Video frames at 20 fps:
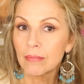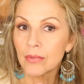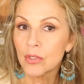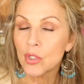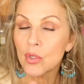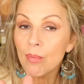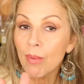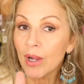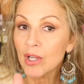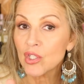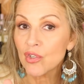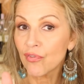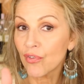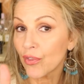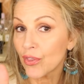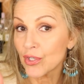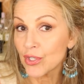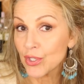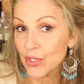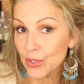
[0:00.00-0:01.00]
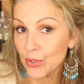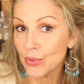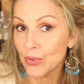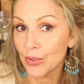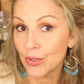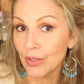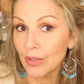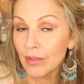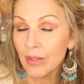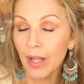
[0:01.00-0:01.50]
do much for the
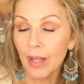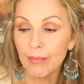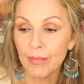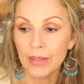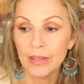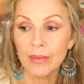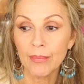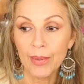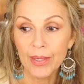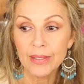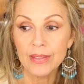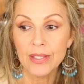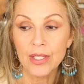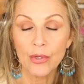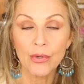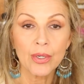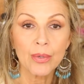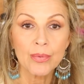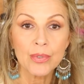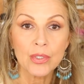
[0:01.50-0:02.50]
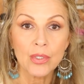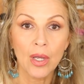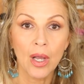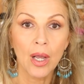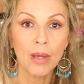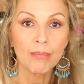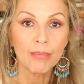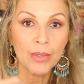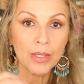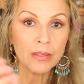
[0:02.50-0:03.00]
stool. I mean, the bacteria was
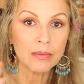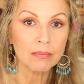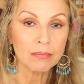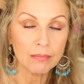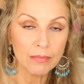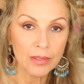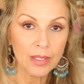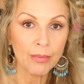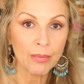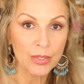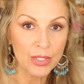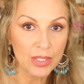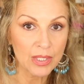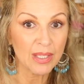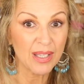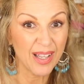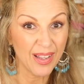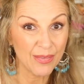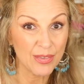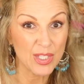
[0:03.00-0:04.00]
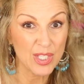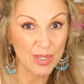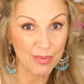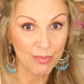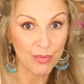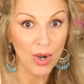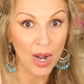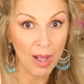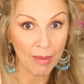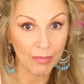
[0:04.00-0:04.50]
gone, but they were still having
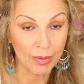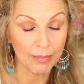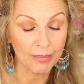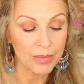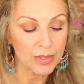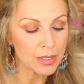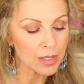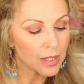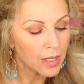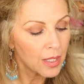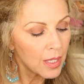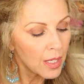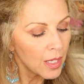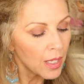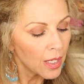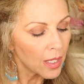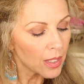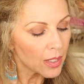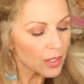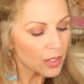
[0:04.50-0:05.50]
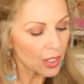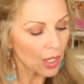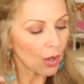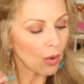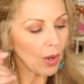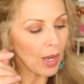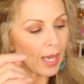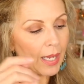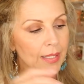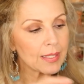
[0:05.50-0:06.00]
some problems.
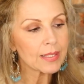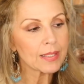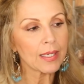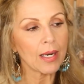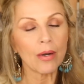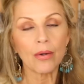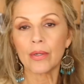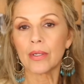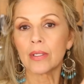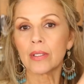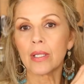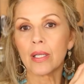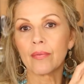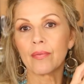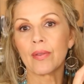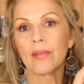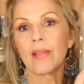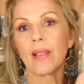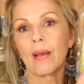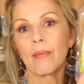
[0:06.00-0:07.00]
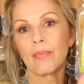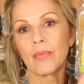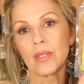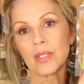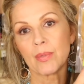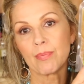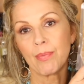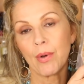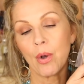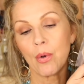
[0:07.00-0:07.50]
So I started giving them
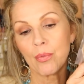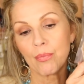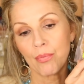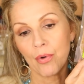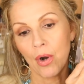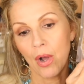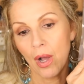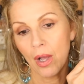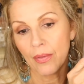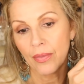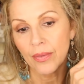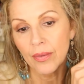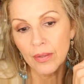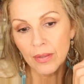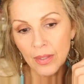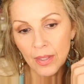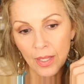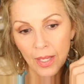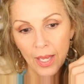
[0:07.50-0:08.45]
this bone broth,